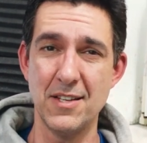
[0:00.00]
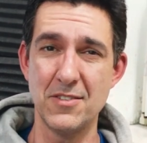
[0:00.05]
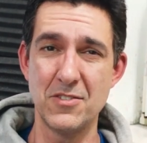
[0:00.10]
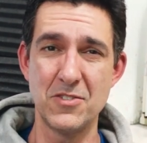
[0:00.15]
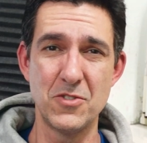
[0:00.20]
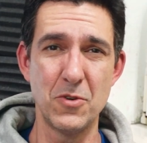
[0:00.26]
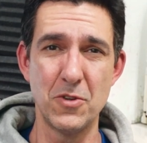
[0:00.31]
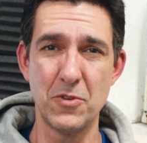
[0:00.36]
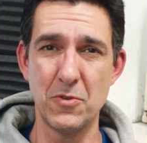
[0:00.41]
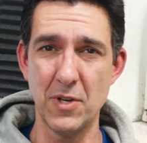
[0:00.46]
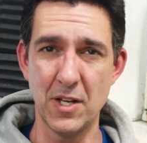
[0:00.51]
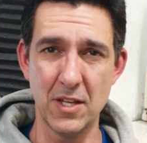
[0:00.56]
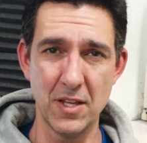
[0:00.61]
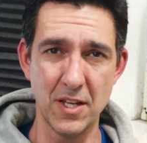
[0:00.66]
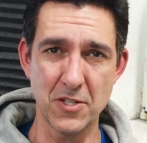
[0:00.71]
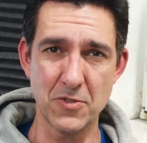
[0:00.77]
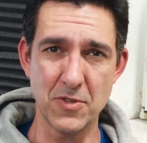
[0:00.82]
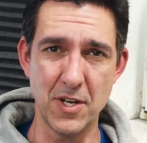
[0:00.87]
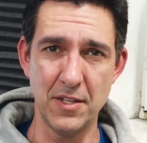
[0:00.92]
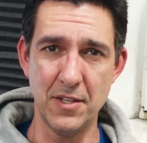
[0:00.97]
That's two or three
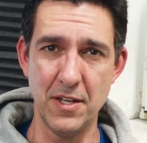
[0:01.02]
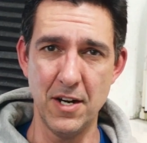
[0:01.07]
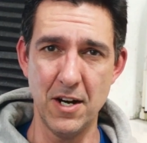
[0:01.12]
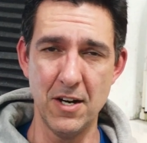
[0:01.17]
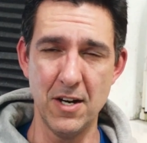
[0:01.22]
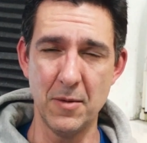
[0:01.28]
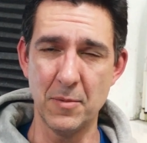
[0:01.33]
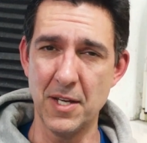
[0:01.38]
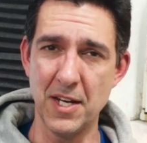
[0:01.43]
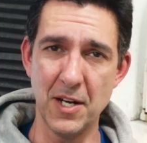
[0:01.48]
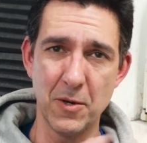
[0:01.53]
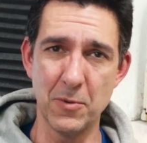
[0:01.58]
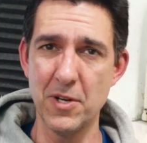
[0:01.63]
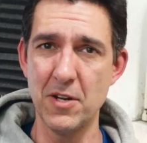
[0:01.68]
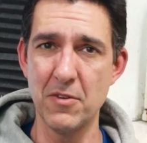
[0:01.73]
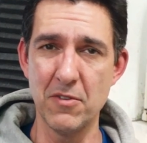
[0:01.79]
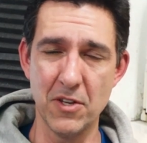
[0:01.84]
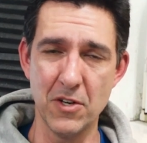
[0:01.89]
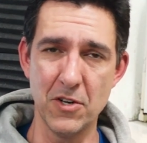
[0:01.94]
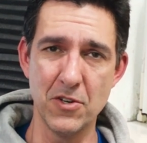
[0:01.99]
clicks right there. And I'm getting
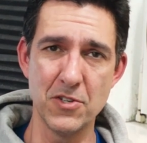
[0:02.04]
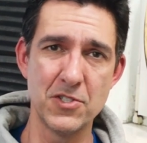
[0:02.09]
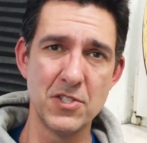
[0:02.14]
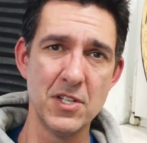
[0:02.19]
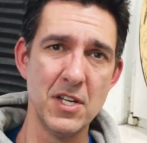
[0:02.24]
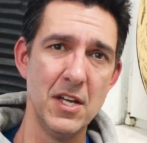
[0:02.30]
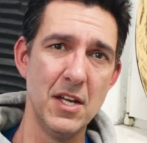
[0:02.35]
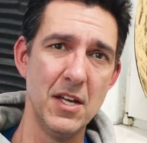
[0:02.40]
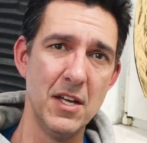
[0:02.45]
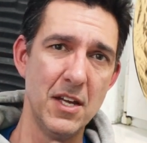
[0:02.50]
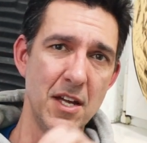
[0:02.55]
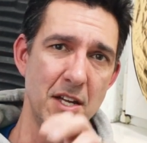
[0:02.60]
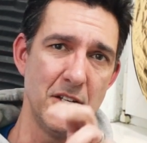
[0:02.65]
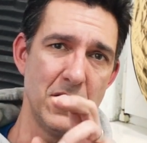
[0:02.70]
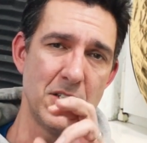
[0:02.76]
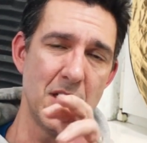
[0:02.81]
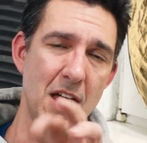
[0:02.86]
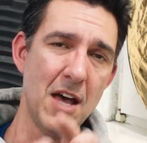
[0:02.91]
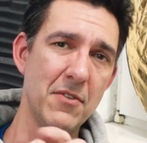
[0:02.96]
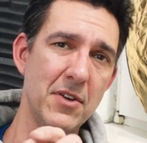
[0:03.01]
rid of those and
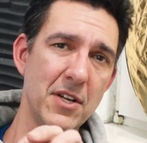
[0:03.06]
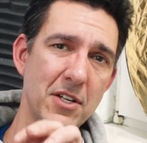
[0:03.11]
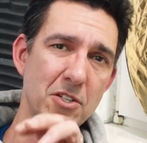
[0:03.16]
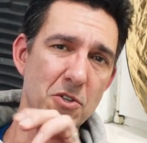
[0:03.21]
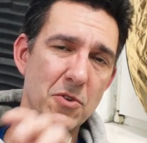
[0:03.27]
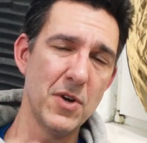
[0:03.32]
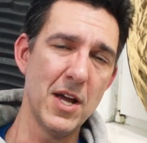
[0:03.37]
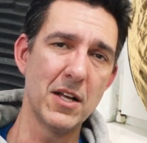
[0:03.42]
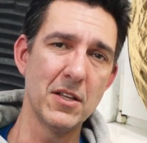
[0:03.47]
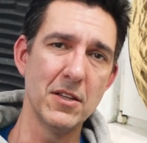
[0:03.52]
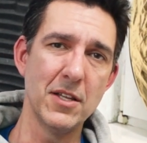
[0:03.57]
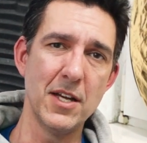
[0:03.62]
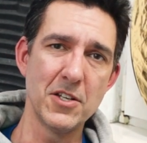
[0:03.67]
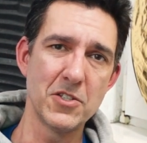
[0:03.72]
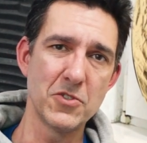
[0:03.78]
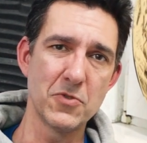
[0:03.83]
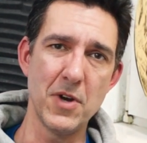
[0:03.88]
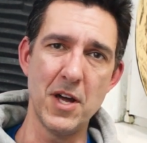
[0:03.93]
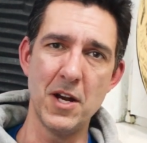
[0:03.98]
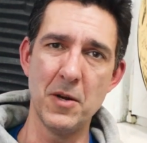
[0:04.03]
just having direct
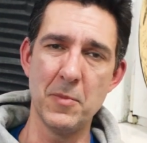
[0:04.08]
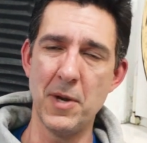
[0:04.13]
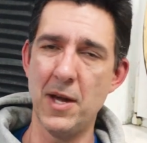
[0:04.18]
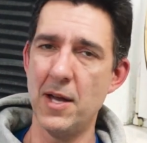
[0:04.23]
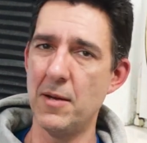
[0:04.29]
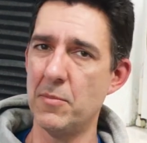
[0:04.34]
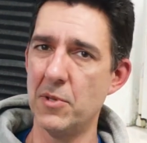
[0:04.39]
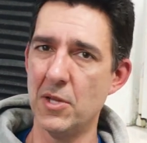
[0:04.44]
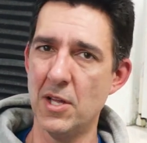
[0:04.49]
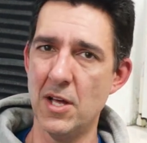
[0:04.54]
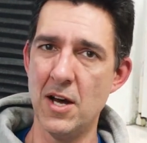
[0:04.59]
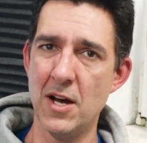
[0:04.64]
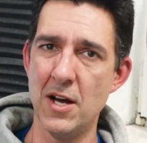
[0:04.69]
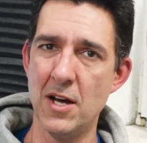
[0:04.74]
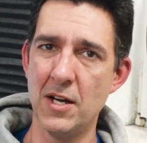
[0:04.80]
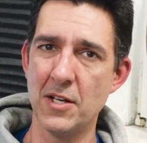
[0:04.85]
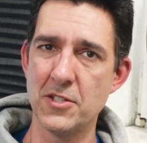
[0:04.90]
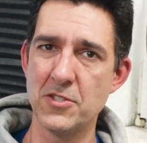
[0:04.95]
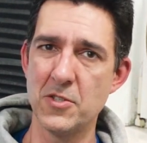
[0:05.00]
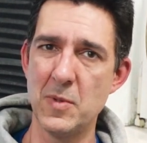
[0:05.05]
links right on my
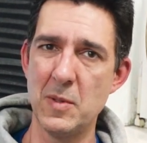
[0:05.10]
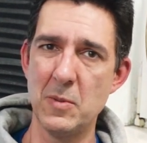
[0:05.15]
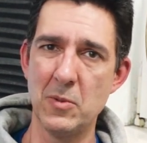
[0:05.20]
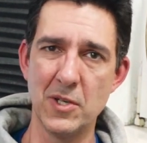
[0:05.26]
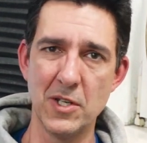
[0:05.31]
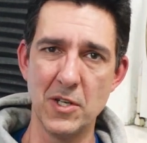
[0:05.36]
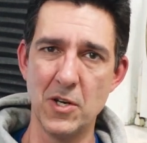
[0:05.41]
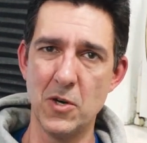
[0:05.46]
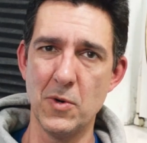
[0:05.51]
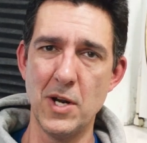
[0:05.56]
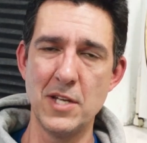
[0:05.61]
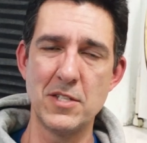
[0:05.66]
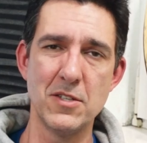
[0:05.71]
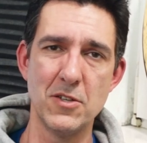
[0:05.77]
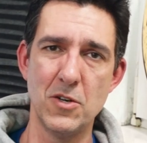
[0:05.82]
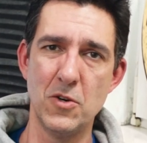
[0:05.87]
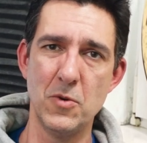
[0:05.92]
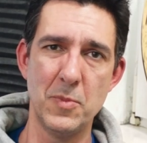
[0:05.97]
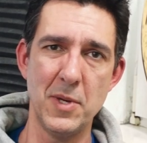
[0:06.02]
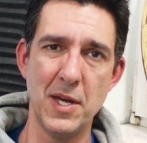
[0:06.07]
blog so people can go right to
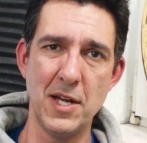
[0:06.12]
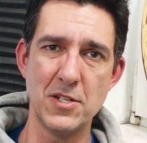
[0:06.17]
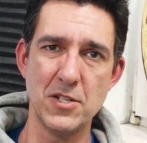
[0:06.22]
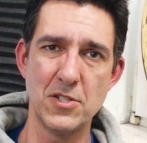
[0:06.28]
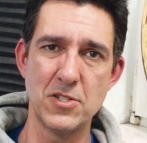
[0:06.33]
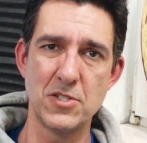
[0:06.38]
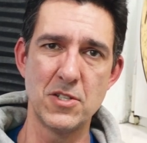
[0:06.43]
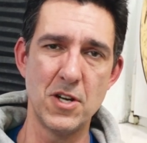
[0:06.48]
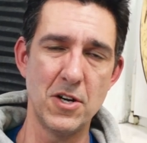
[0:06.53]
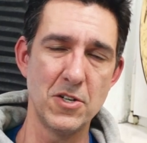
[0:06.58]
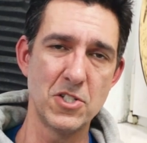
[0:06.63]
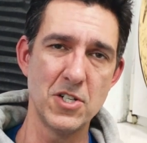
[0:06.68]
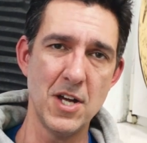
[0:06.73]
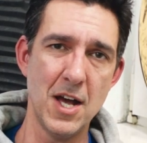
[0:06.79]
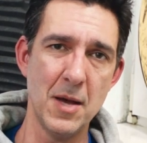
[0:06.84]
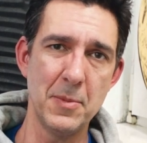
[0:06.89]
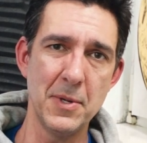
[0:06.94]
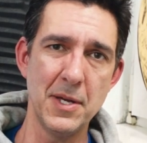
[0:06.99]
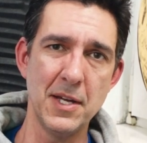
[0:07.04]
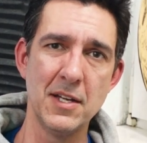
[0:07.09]
the homepage and start
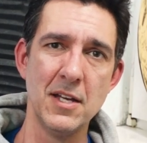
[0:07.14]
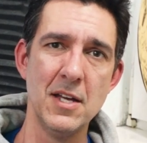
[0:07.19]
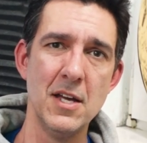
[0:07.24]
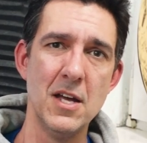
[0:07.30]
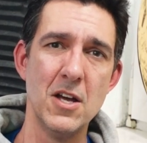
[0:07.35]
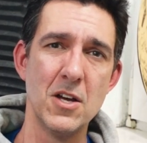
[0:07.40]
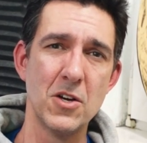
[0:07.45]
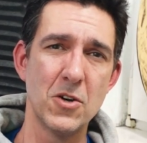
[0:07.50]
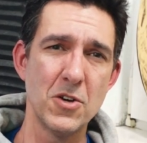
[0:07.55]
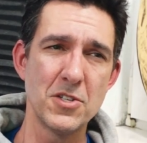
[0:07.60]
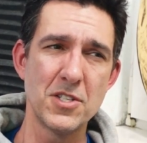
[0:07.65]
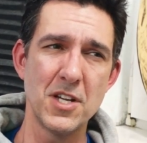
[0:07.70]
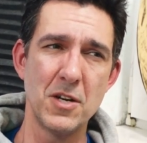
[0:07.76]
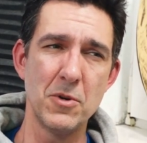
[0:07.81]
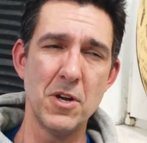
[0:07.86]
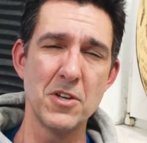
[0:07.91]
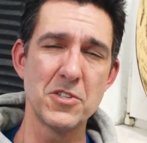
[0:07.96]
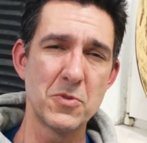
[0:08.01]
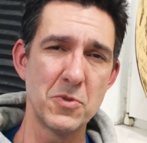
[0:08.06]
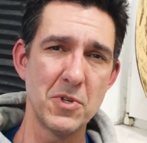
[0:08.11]
shopping course, I
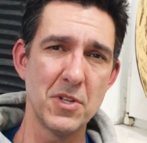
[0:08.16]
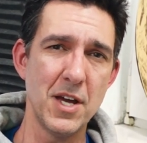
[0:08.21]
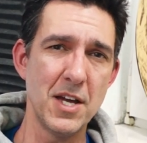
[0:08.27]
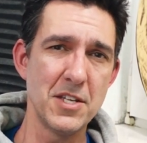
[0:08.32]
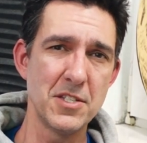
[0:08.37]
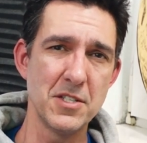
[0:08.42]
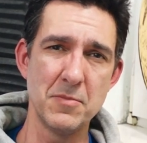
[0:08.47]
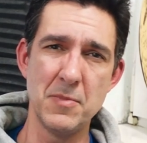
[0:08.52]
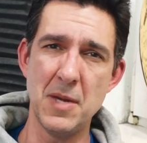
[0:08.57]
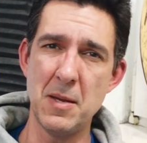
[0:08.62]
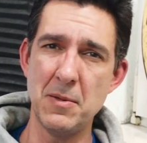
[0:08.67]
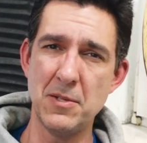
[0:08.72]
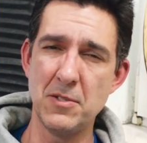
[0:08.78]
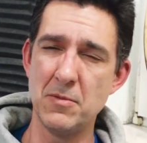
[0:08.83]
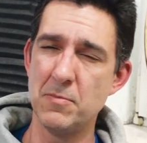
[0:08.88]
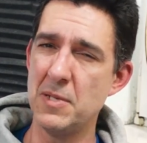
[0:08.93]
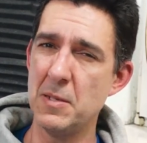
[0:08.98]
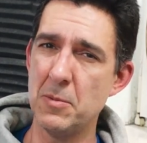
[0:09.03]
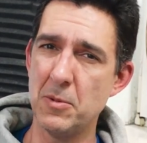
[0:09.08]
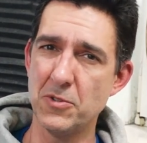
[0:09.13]
also realize that maybe
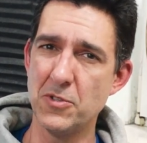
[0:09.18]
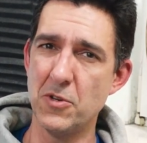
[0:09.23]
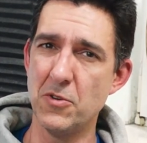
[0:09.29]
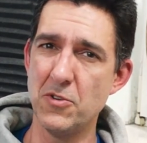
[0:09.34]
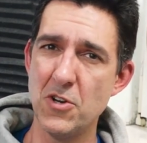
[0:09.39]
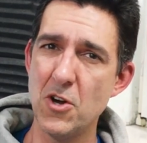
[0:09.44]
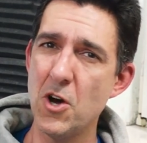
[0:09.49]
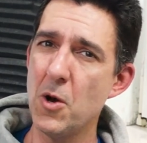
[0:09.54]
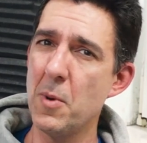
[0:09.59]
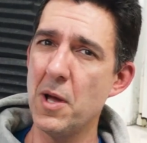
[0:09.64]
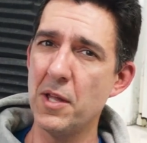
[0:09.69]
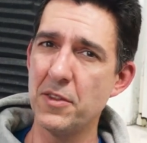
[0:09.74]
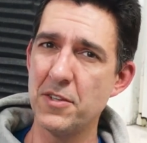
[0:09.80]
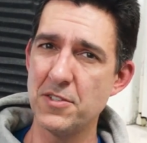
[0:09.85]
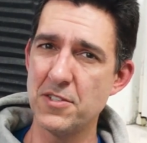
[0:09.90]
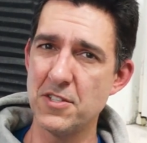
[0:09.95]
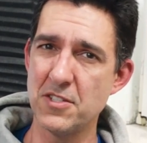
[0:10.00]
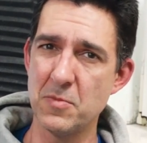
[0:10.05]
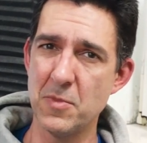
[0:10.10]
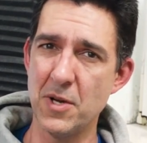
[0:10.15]
people don't know about
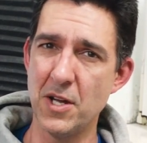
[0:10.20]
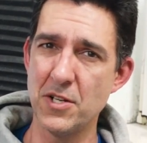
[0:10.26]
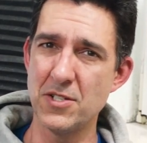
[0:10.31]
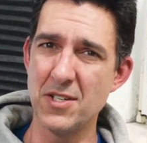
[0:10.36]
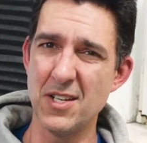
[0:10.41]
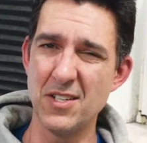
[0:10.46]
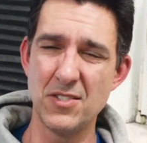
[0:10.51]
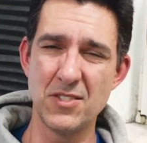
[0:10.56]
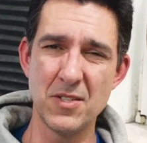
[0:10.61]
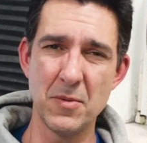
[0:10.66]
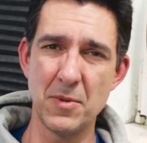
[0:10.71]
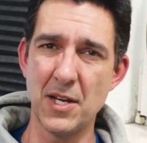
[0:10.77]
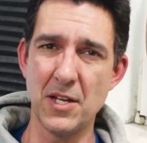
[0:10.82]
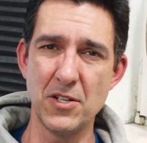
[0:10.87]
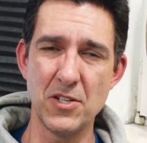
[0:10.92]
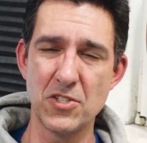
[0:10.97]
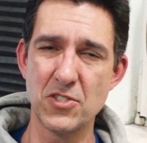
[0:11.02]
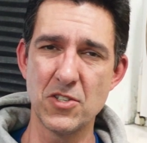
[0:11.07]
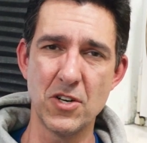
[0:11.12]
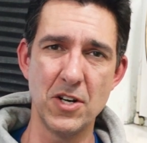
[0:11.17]
this as much, and it's something I
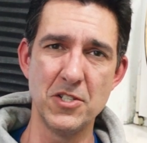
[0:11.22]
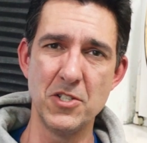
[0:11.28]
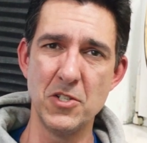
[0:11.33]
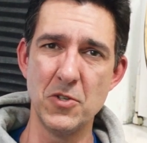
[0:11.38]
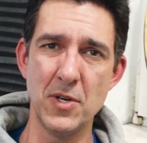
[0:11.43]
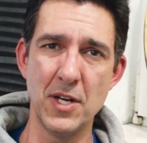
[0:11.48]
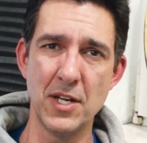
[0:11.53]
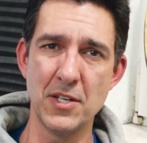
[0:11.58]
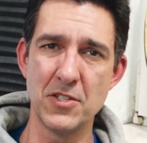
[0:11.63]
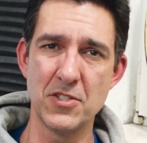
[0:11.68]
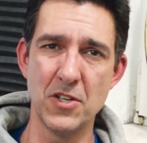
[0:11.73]
just started doing.